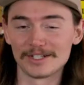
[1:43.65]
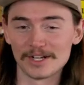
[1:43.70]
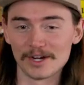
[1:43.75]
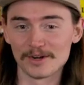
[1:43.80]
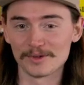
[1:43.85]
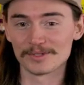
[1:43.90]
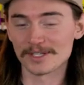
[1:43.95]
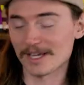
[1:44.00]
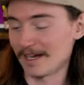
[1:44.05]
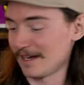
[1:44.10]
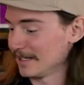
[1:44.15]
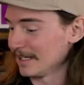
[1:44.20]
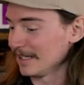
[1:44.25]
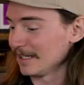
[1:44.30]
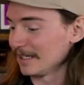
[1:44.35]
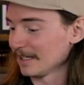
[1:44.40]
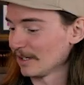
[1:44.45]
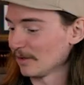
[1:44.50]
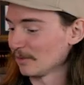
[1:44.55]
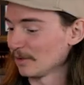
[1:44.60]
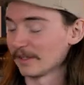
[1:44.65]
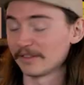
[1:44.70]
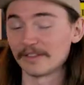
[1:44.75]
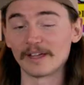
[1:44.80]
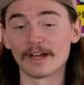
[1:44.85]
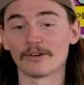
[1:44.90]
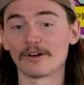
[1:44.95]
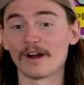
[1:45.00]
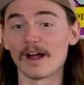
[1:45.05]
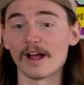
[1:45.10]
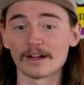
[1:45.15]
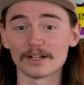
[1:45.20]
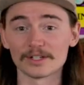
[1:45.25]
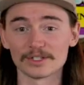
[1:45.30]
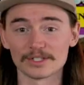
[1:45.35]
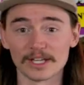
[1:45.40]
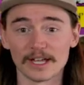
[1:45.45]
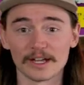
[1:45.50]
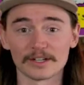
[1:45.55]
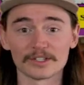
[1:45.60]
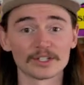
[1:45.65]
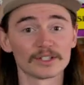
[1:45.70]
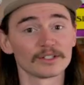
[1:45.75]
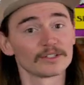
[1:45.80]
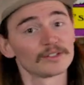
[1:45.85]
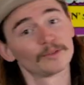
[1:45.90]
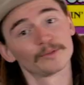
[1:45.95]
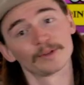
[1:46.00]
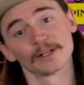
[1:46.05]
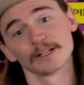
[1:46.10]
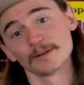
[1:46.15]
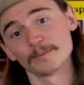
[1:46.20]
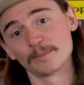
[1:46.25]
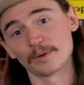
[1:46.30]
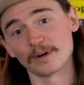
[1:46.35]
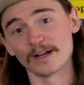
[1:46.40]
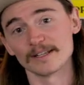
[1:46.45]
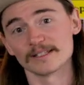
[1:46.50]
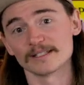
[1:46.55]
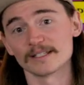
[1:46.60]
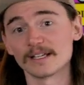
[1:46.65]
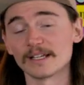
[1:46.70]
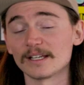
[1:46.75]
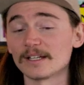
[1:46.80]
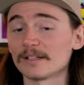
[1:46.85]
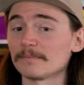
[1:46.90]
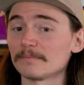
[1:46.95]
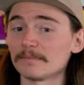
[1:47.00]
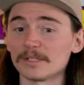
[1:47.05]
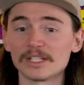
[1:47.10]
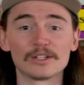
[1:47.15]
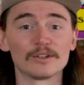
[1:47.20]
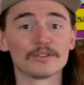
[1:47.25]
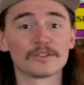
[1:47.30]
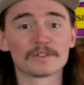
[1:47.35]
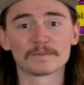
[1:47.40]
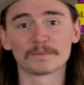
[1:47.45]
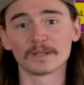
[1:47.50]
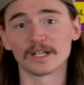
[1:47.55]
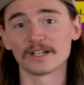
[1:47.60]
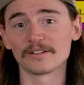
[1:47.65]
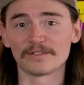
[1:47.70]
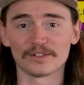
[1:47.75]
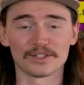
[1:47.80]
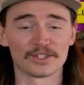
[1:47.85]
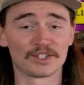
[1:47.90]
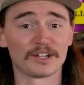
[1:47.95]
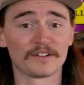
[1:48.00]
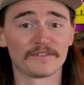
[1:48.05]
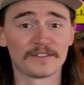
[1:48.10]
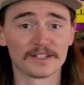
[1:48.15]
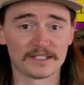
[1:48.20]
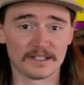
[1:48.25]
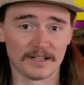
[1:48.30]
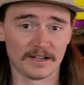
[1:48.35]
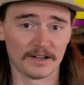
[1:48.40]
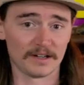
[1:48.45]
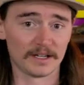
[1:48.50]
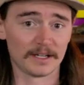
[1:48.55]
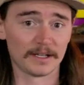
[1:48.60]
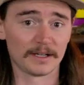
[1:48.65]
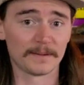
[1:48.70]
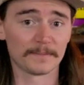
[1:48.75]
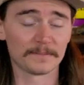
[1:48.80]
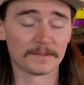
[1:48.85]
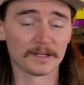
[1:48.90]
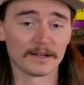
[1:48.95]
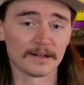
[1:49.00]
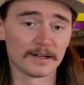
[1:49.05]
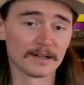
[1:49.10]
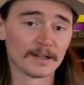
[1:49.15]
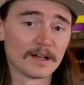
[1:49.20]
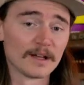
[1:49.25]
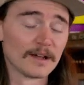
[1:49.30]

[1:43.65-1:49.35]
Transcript: nose on it with that rocker section to really press in, huge playful surface area up there.